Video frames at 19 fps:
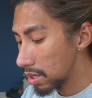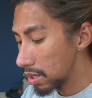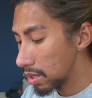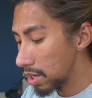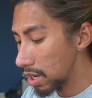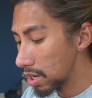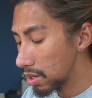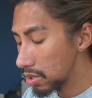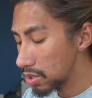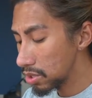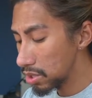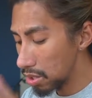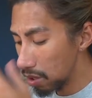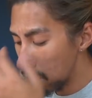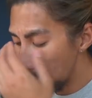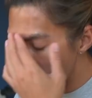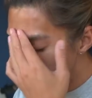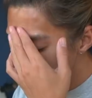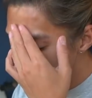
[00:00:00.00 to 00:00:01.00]
the energy
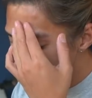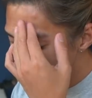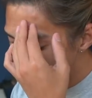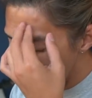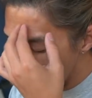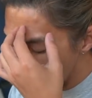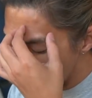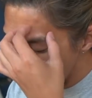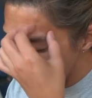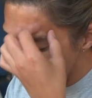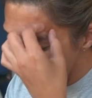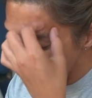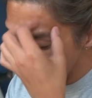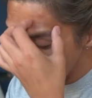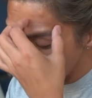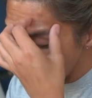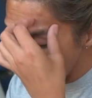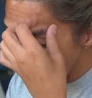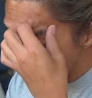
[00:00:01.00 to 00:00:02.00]
of, I'm
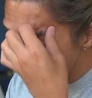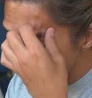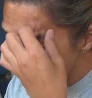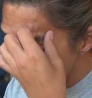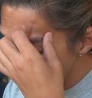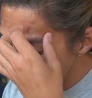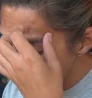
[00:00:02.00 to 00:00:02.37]
sorry, I